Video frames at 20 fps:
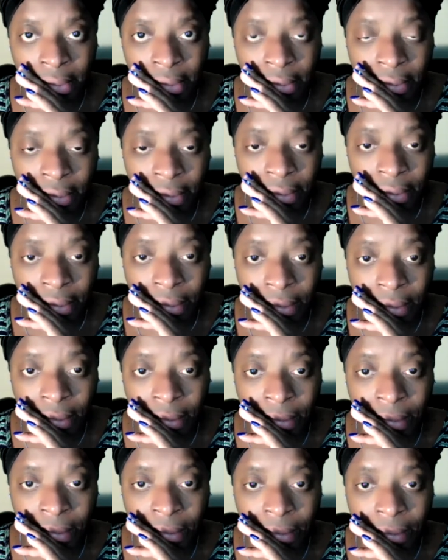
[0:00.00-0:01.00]

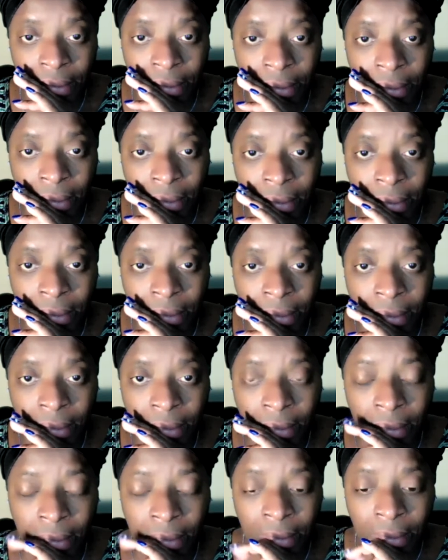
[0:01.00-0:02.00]

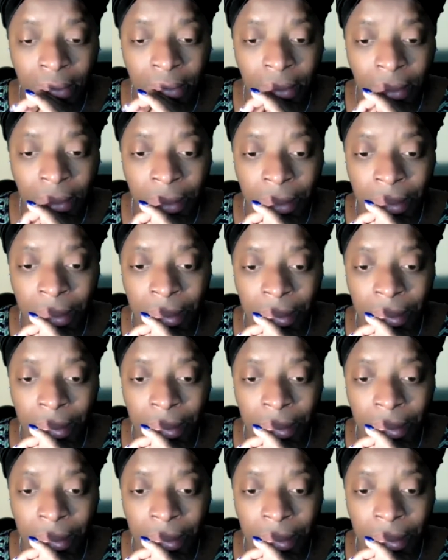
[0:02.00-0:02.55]
Nobody speaks.